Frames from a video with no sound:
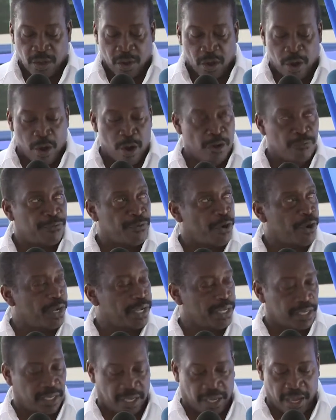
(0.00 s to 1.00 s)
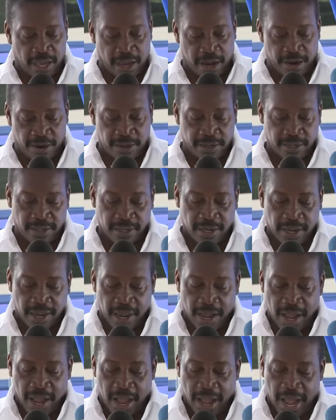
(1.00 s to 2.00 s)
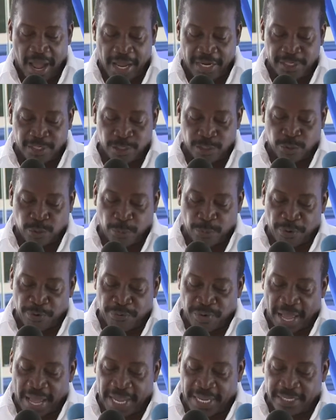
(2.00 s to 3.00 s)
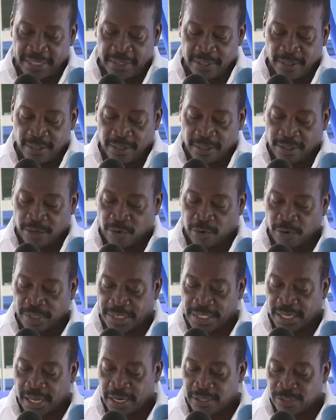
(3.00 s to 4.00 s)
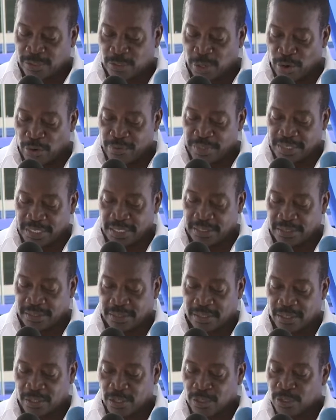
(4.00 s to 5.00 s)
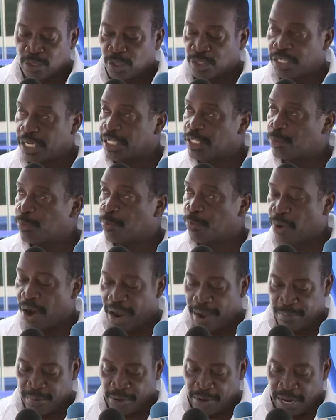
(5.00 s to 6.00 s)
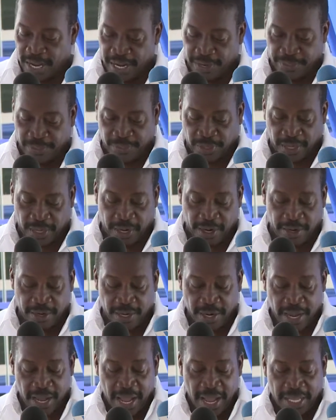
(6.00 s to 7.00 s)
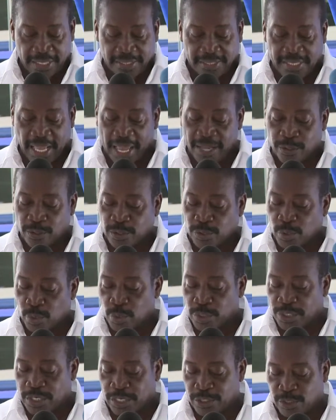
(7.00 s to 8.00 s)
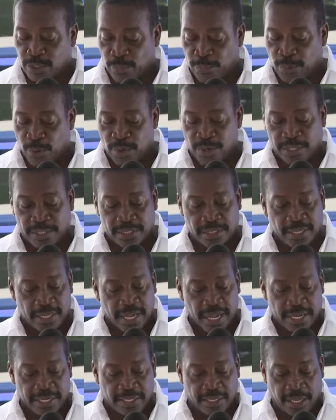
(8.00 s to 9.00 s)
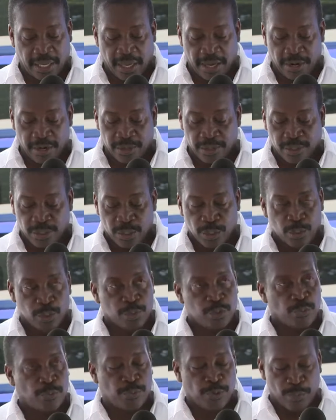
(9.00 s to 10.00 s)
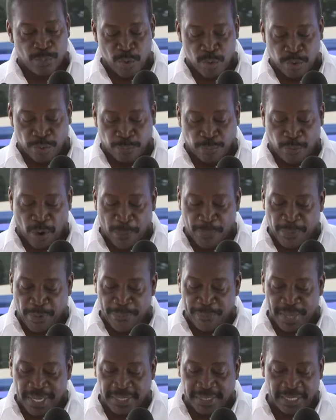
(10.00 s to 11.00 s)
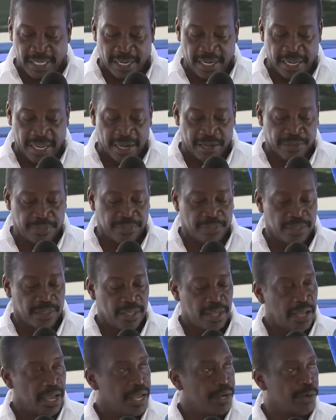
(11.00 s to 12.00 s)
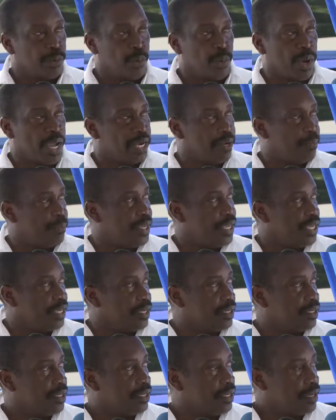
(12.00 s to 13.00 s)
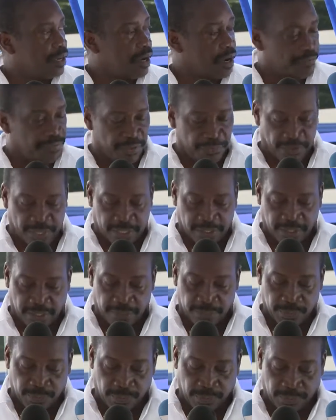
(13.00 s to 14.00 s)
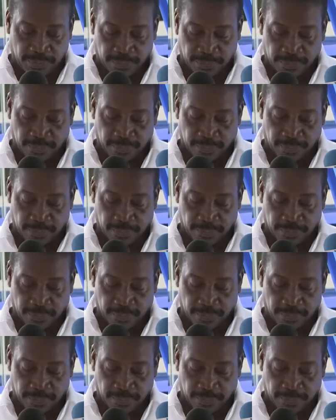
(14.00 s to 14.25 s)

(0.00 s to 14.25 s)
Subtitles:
offering care and to provide critical services such as primary health care and psychosocial support and care to promote proper mental health and the well-being of the victims.